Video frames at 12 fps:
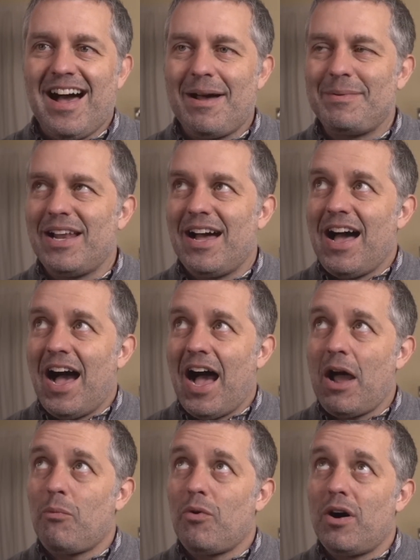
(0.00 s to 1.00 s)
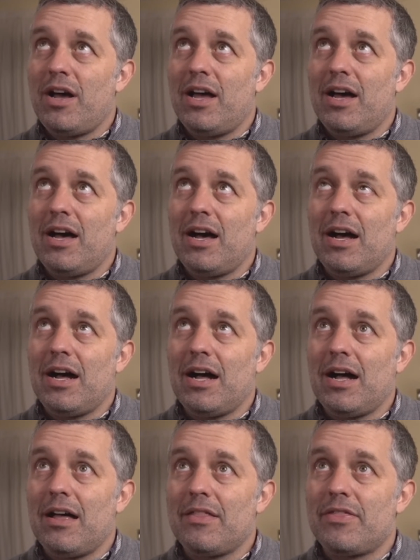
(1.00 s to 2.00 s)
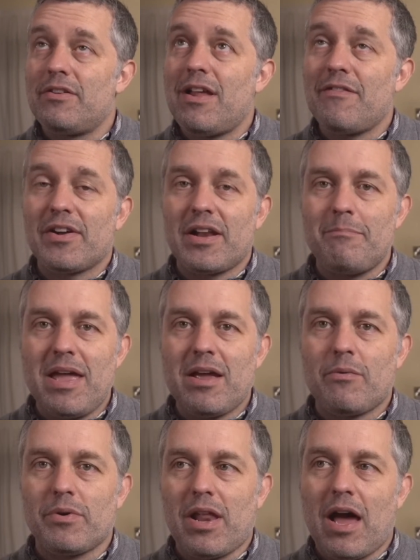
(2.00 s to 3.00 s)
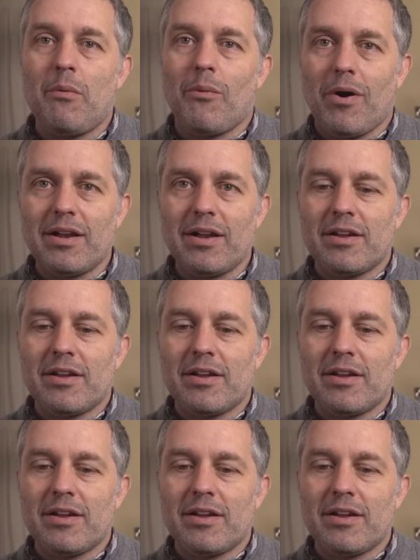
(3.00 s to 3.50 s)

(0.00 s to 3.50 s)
I mean, they're never going to make what I want.